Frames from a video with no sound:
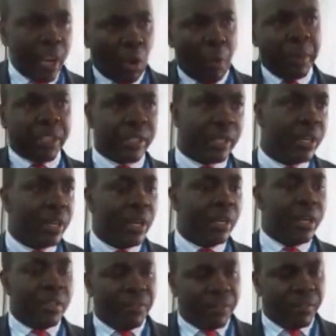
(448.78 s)
commit
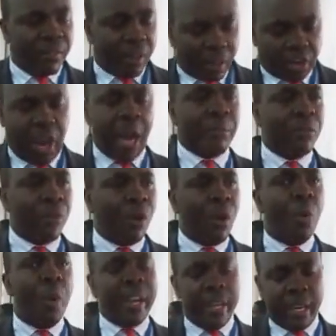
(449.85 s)
crime
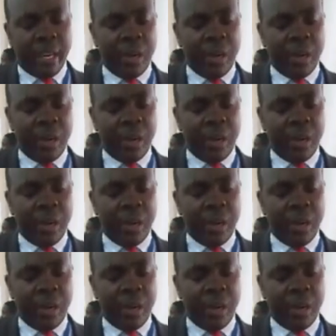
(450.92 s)
or when they